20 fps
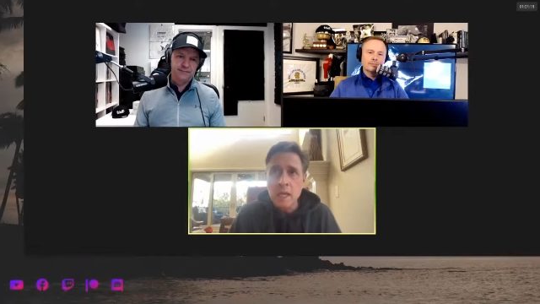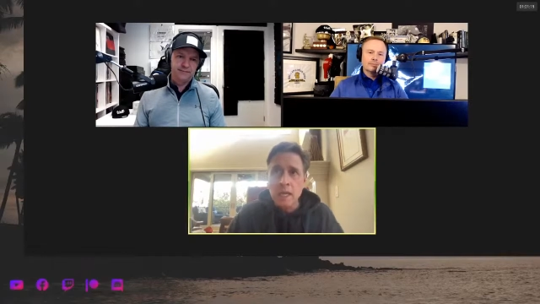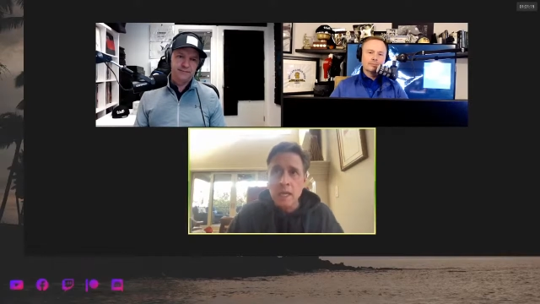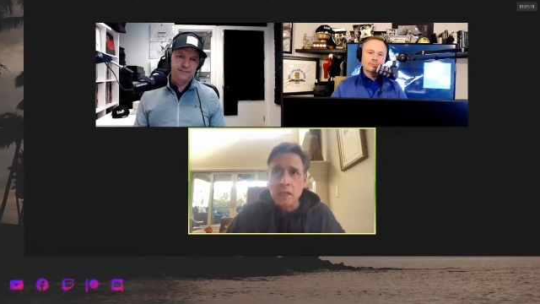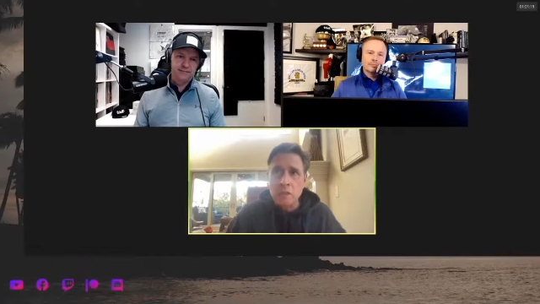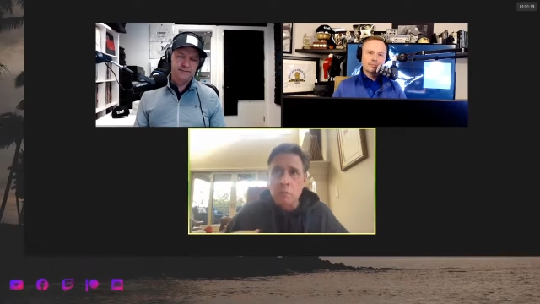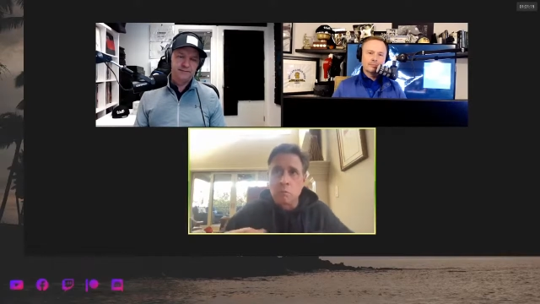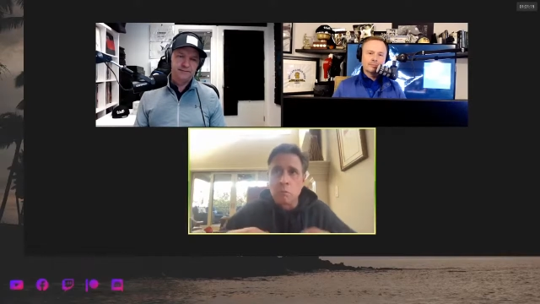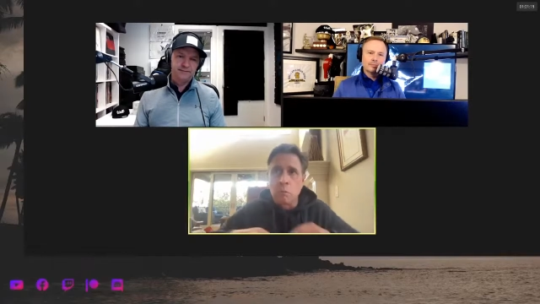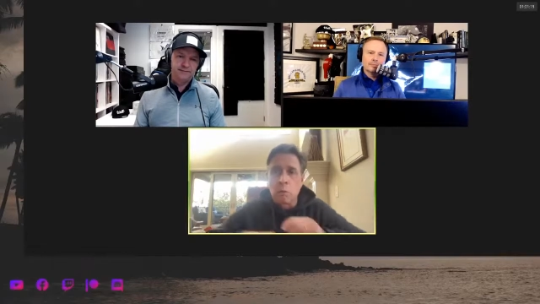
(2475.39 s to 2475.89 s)

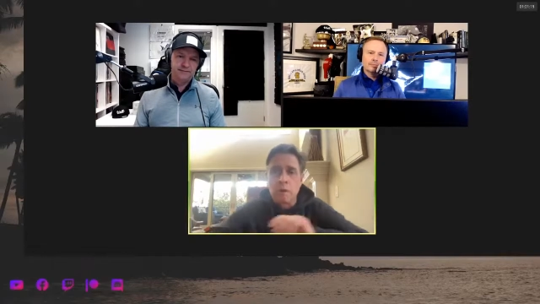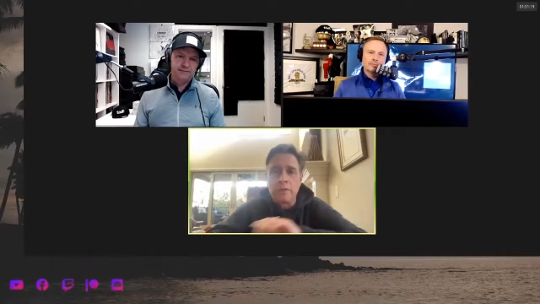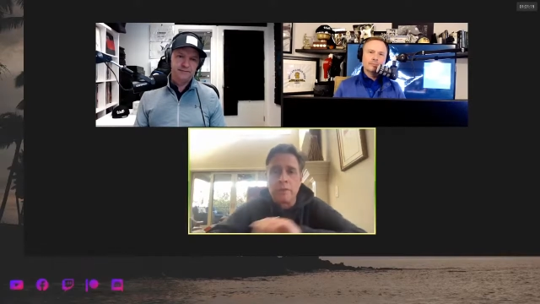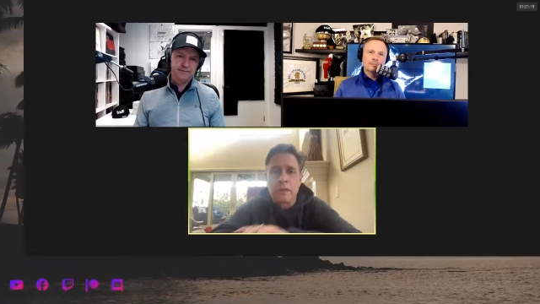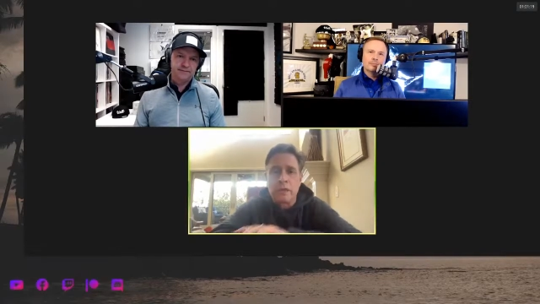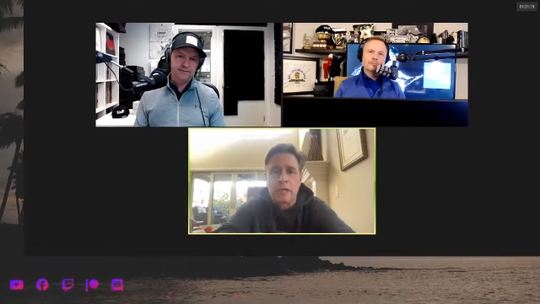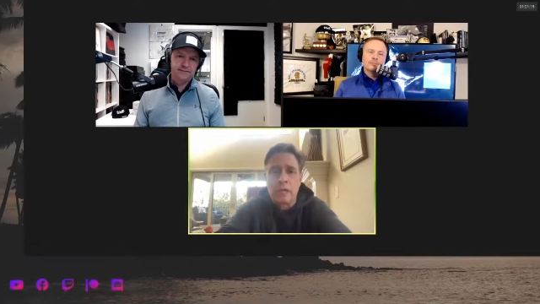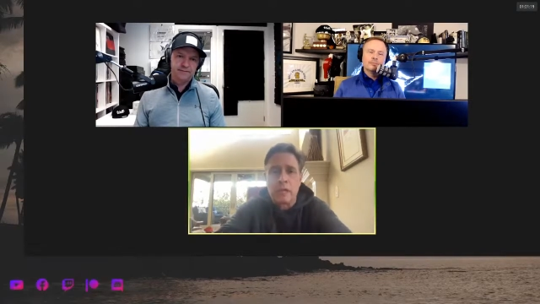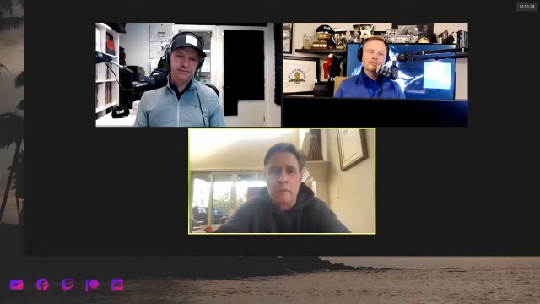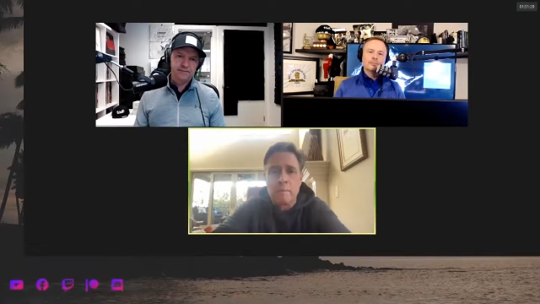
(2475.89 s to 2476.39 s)
It's more
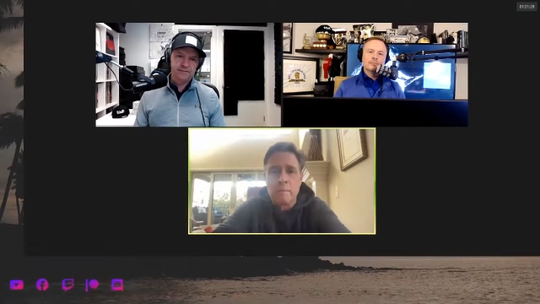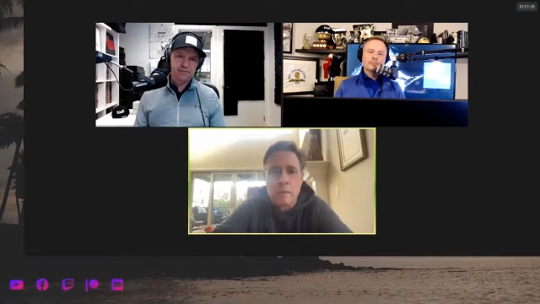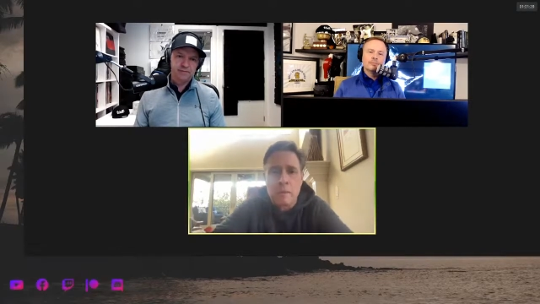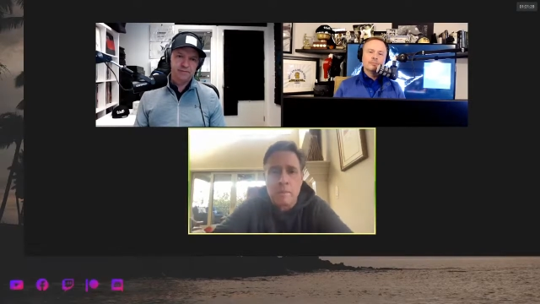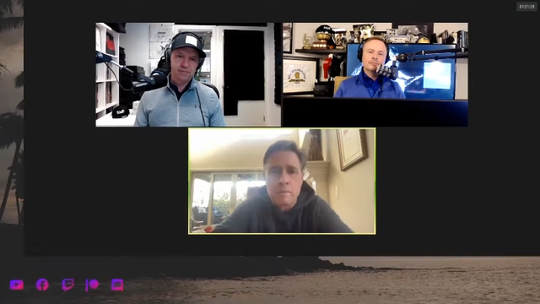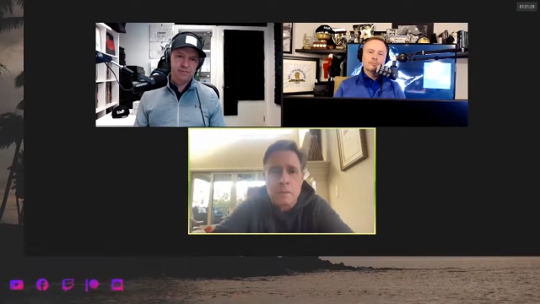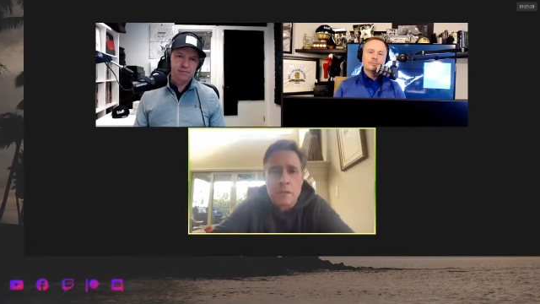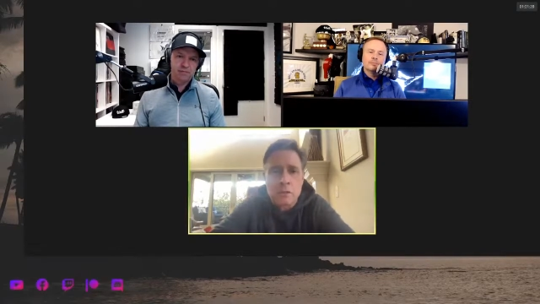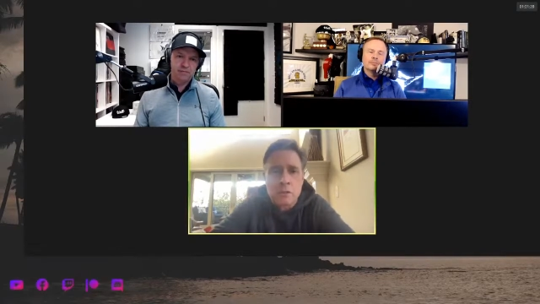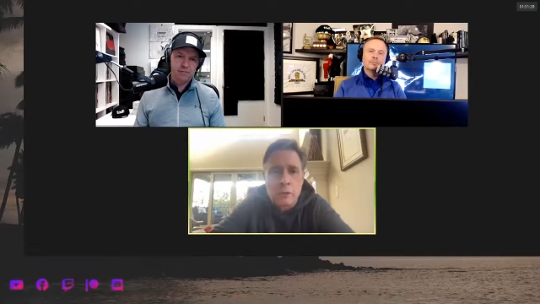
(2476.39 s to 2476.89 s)
the
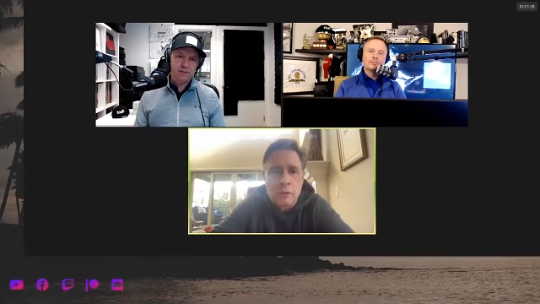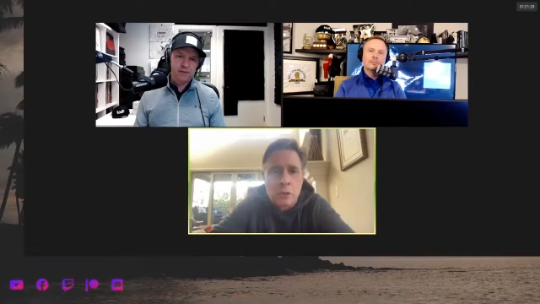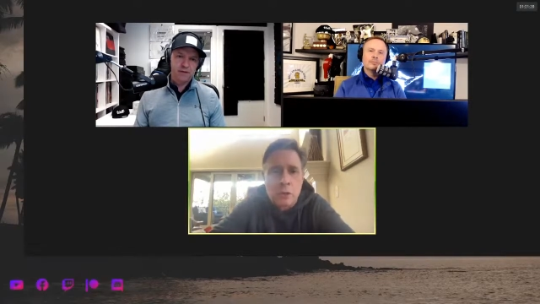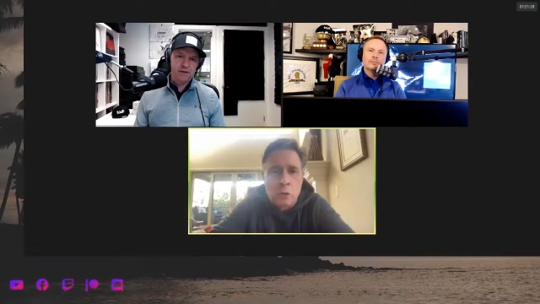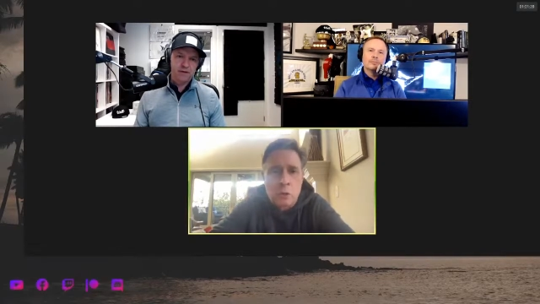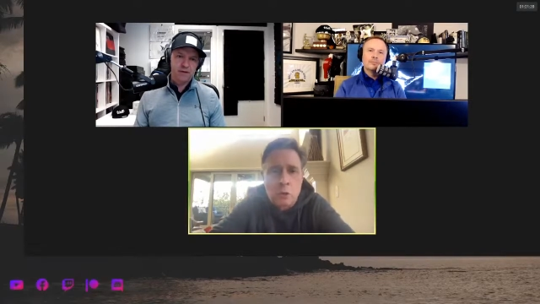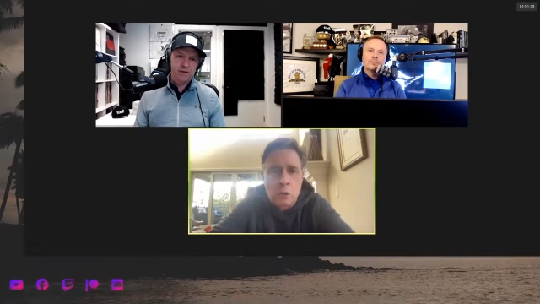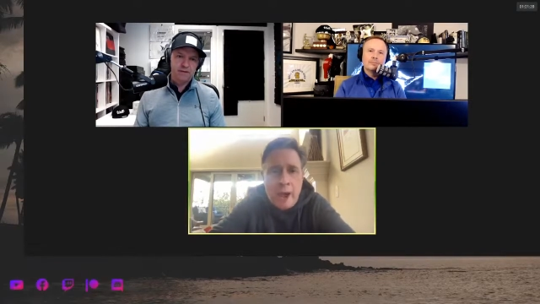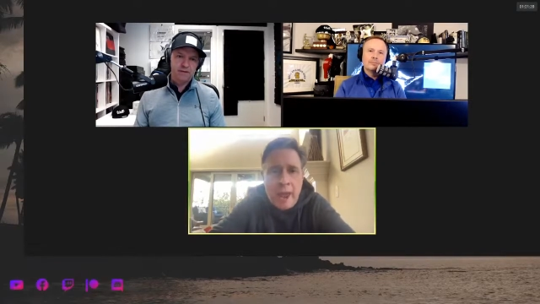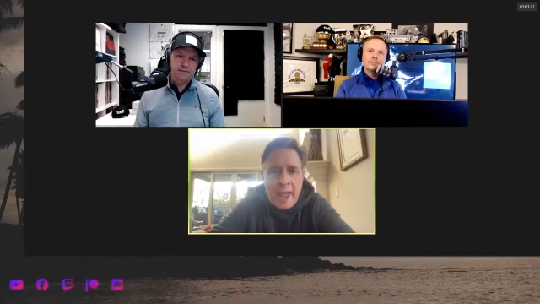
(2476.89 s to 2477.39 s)
commitment to the
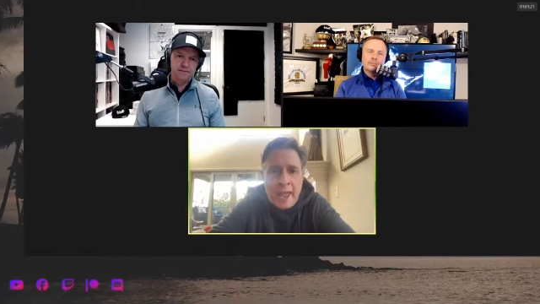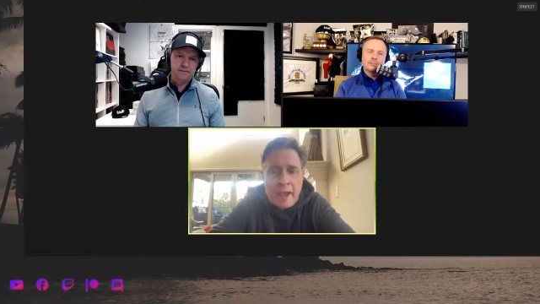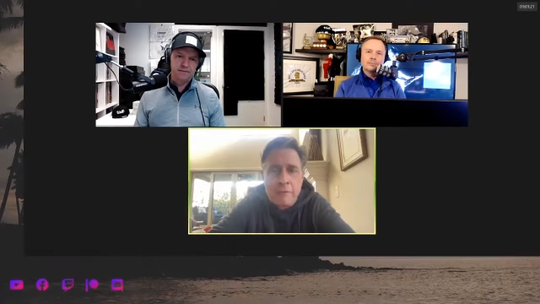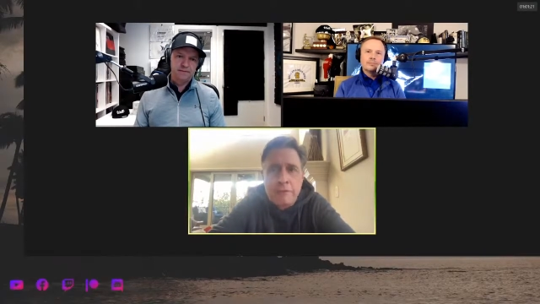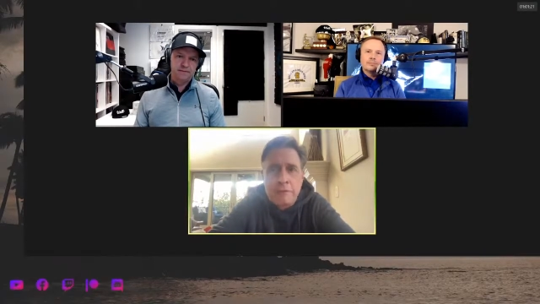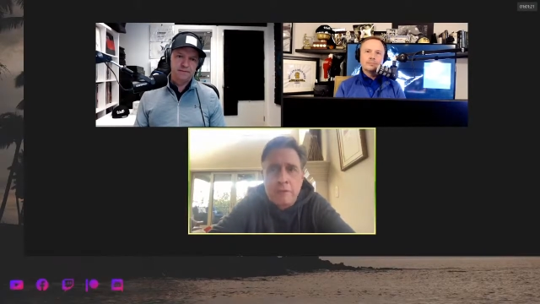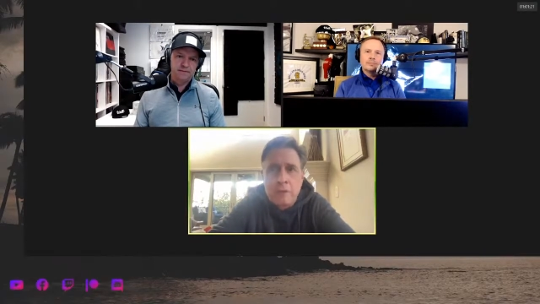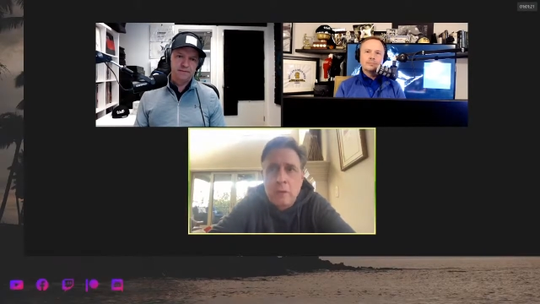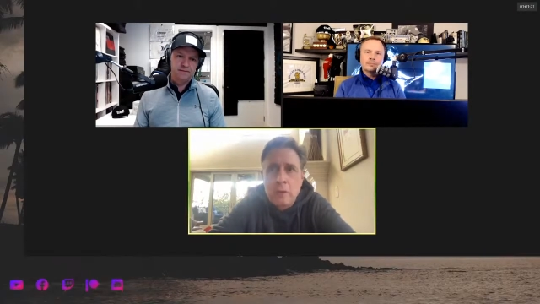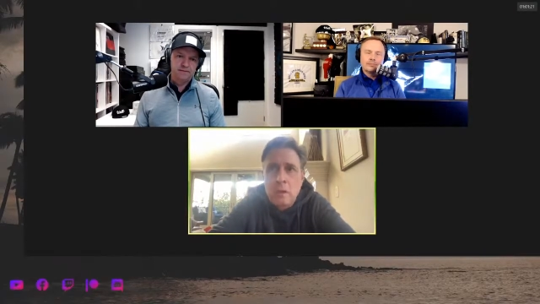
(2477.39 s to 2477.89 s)

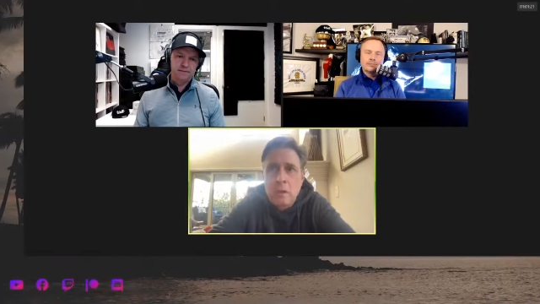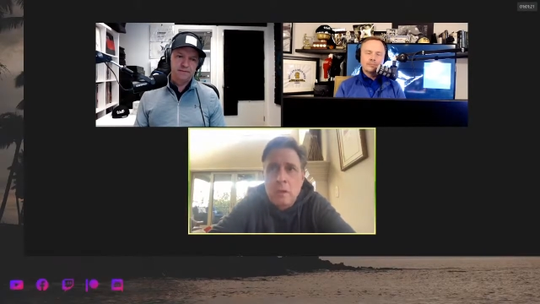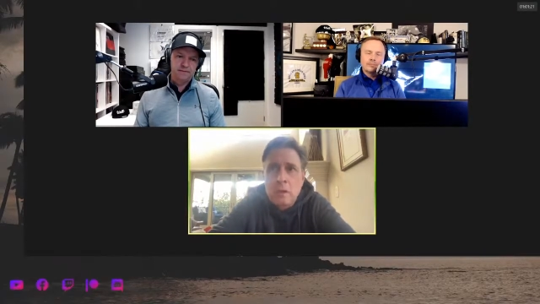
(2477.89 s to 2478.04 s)
craft.